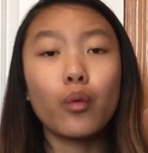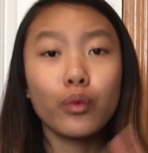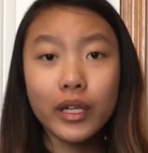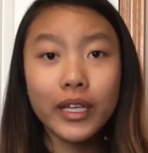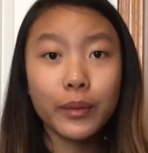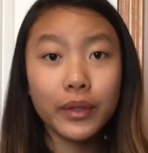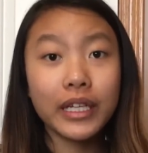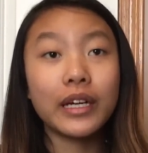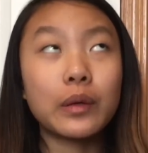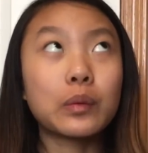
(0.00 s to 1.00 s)
really,
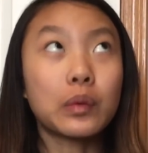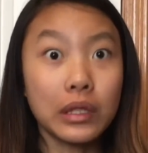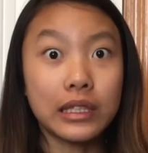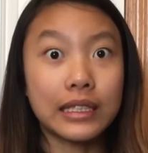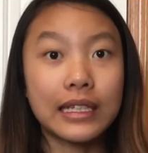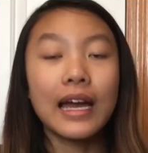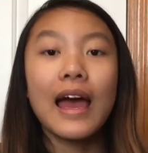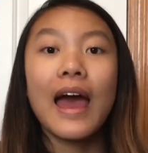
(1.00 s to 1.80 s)
really, really